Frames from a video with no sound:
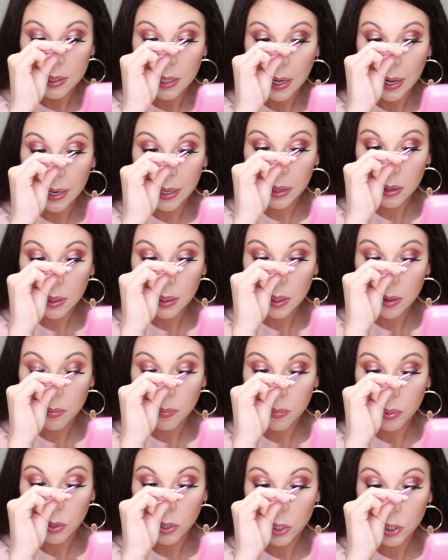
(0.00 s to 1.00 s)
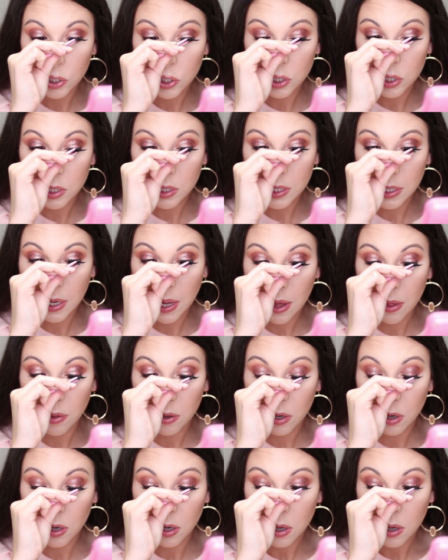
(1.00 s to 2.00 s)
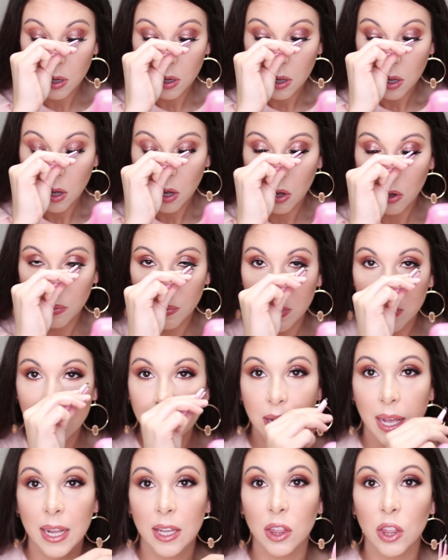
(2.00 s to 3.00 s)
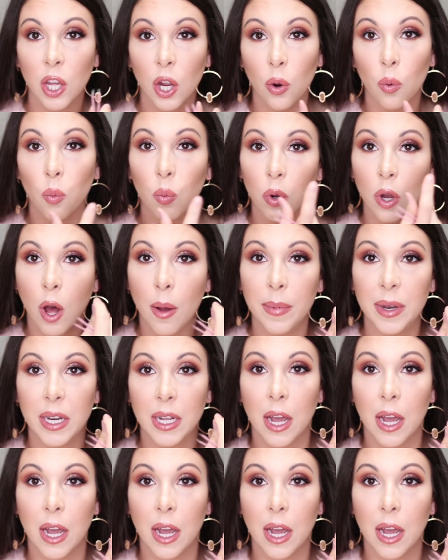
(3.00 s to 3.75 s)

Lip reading: tightly pushed together, almost like they're coming